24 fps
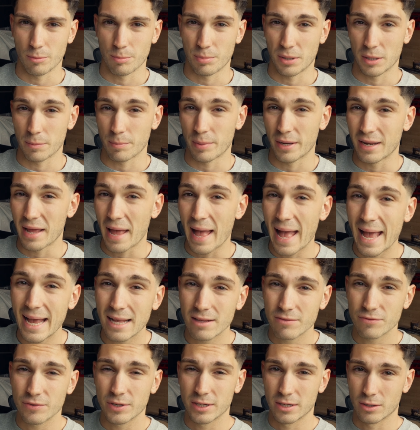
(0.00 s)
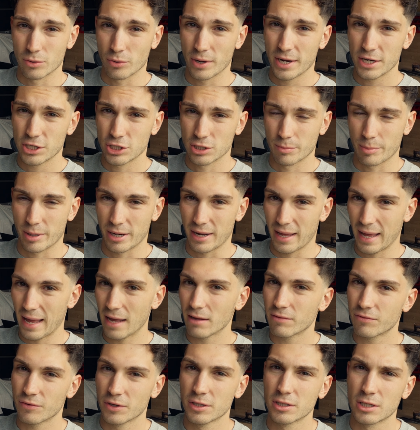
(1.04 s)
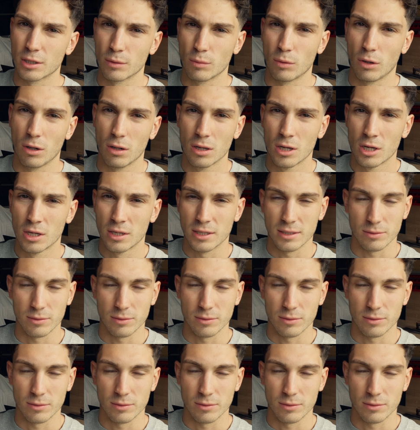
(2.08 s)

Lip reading: but by the 8th iteration, by the 8th interval,